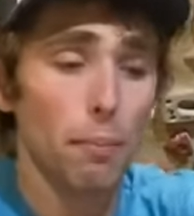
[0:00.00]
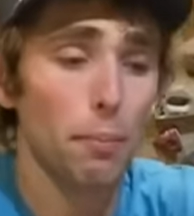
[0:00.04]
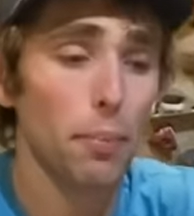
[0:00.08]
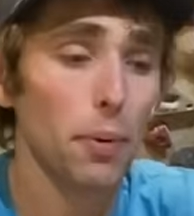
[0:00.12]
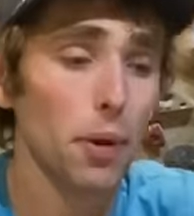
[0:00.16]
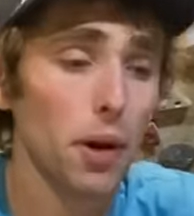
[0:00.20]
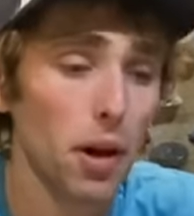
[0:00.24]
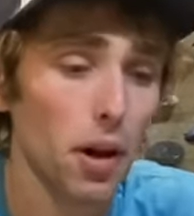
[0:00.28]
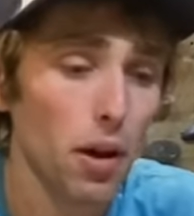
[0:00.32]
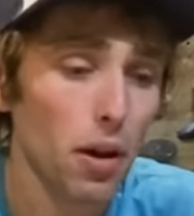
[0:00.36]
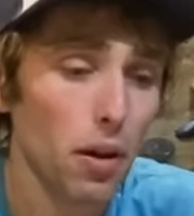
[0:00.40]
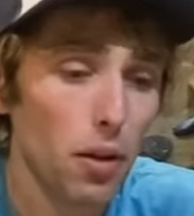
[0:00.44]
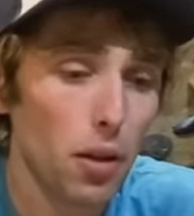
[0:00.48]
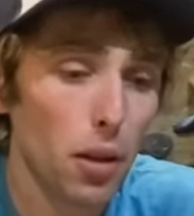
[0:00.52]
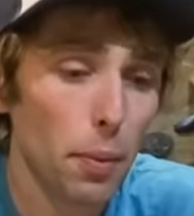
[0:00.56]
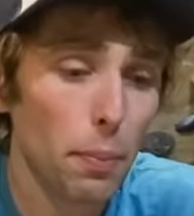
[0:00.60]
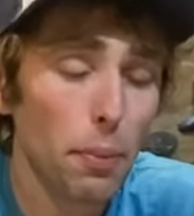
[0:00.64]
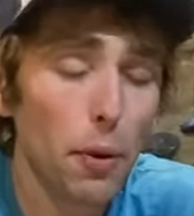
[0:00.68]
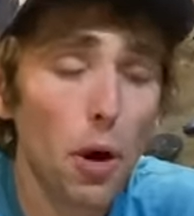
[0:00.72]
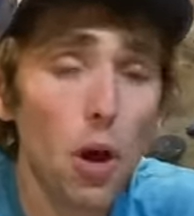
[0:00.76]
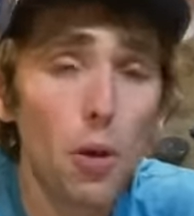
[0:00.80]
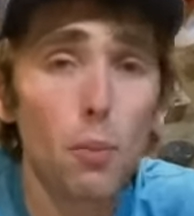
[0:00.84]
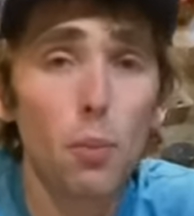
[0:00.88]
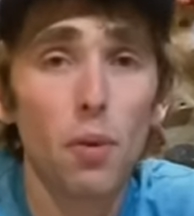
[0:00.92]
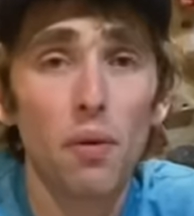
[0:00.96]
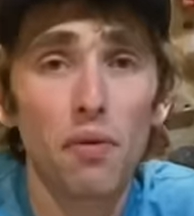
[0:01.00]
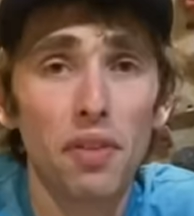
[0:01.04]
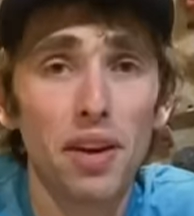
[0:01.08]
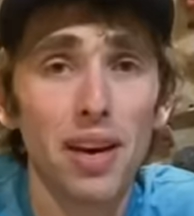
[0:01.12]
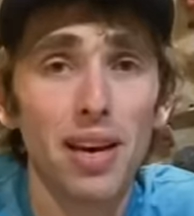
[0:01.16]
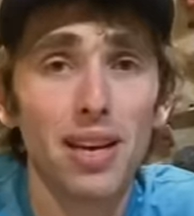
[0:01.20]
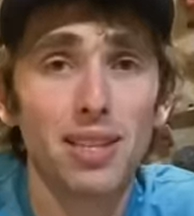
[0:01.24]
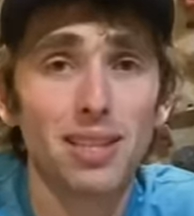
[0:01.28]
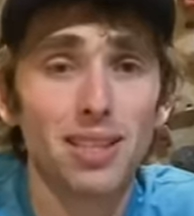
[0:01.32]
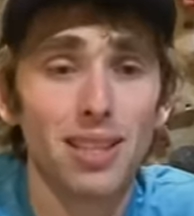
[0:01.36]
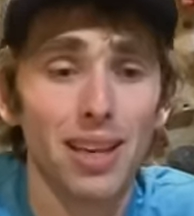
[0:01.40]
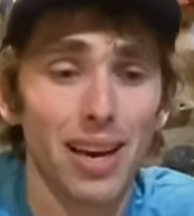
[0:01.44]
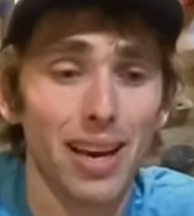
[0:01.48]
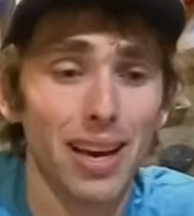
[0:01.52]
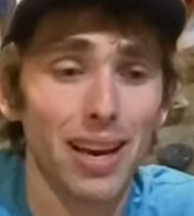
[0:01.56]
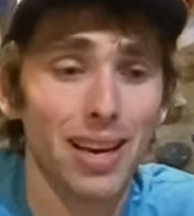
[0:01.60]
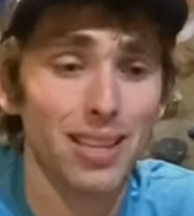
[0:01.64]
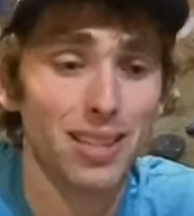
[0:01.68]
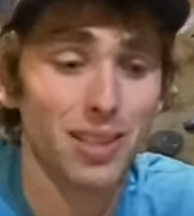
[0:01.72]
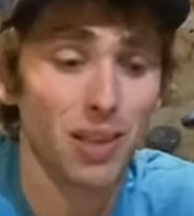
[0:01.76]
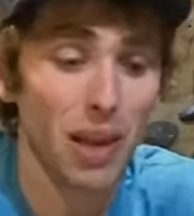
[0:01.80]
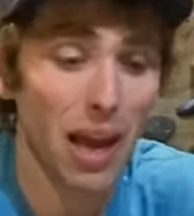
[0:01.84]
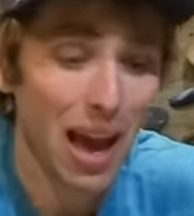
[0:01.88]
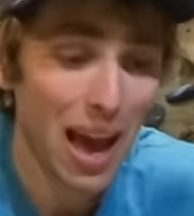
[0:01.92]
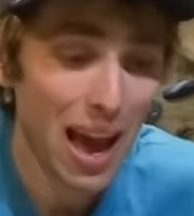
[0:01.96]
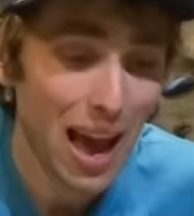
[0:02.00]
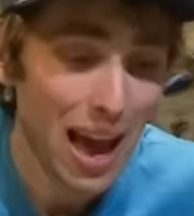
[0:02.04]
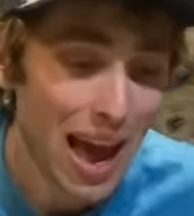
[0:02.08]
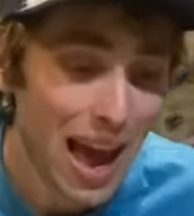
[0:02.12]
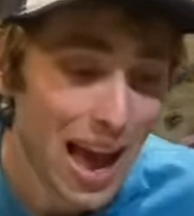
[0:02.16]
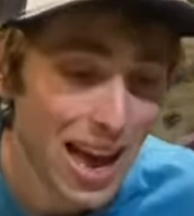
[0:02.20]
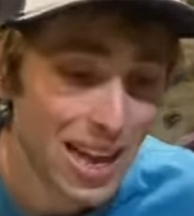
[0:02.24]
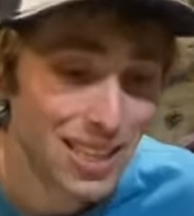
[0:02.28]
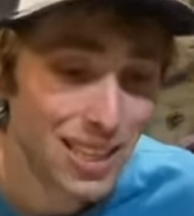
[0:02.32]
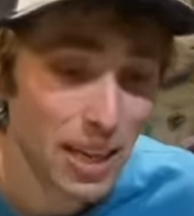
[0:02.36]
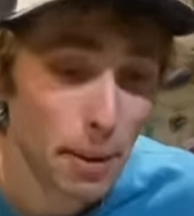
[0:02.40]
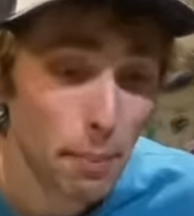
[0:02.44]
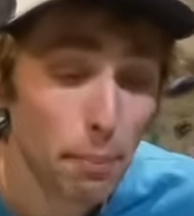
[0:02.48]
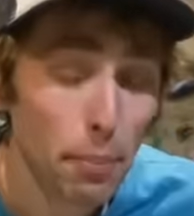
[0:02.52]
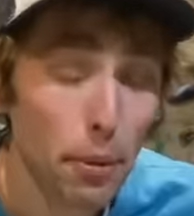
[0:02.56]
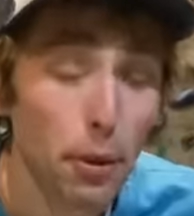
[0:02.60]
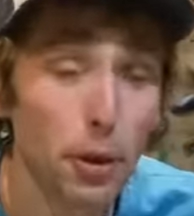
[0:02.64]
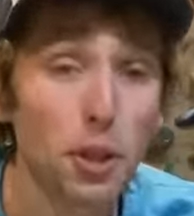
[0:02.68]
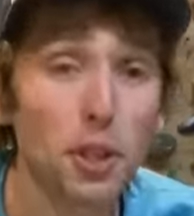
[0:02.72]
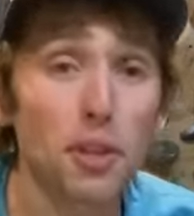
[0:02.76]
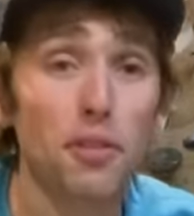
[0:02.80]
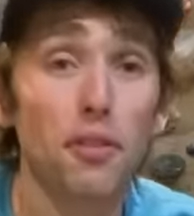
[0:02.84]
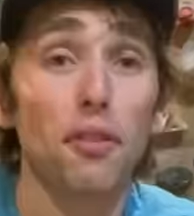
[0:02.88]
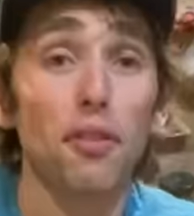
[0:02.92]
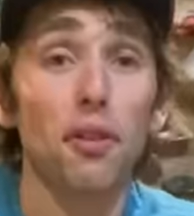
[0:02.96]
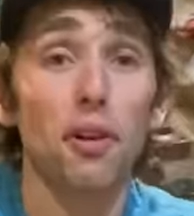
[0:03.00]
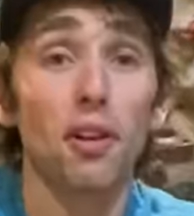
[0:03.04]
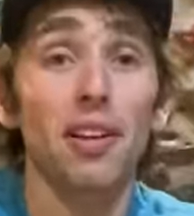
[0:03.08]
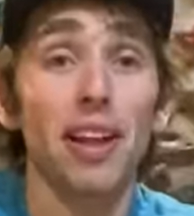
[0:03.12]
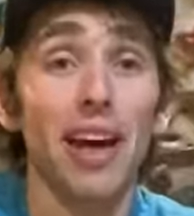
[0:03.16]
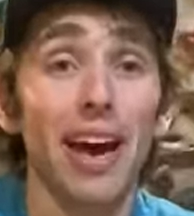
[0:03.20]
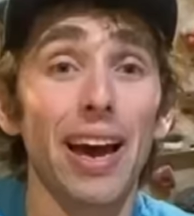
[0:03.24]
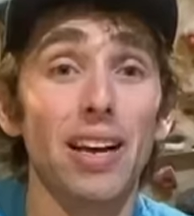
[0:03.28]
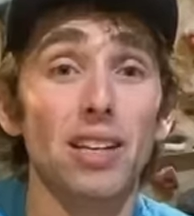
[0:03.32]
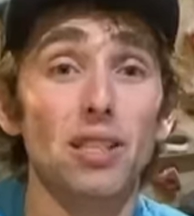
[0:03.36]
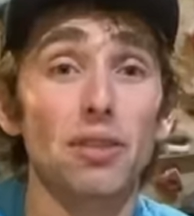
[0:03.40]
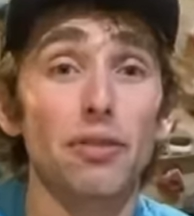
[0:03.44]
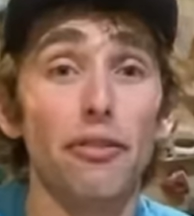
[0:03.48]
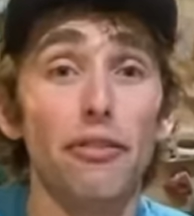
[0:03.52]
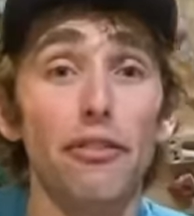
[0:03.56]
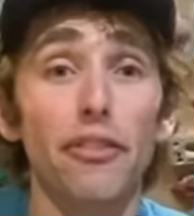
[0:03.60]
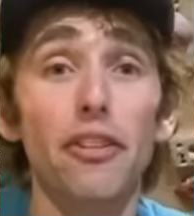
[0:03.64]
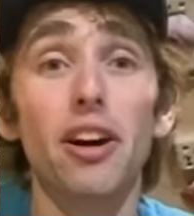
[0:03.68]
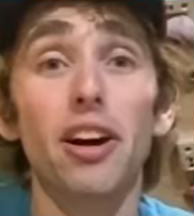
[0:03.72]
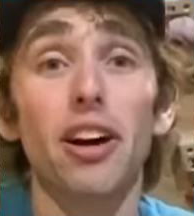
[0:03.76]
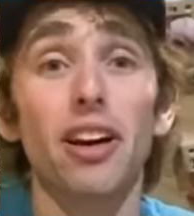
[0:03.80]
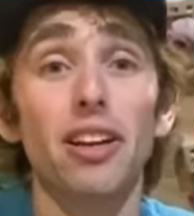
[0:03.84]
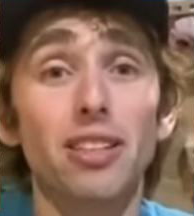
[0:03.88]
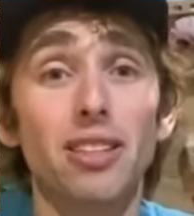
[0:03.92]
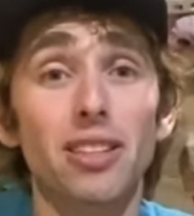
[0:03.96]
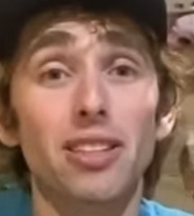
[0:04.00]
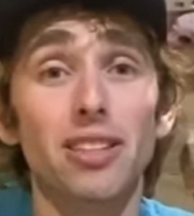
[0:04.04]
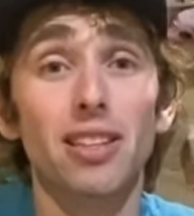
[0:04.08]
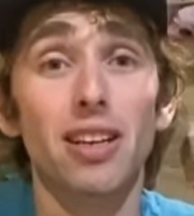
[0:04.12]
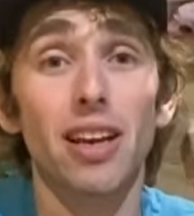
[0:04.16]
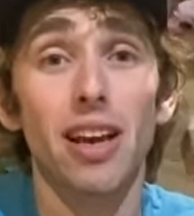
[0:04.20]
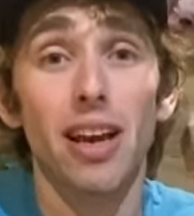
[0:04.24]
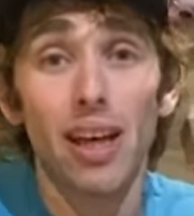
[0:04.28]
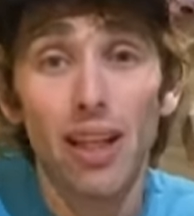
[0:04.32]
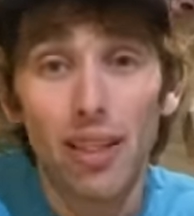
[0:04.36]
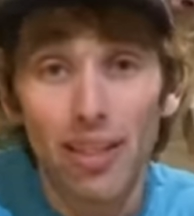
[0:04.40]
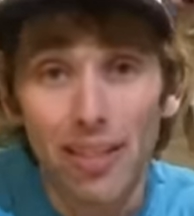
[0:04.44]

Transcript: But the problem with this is as they push through their legs first,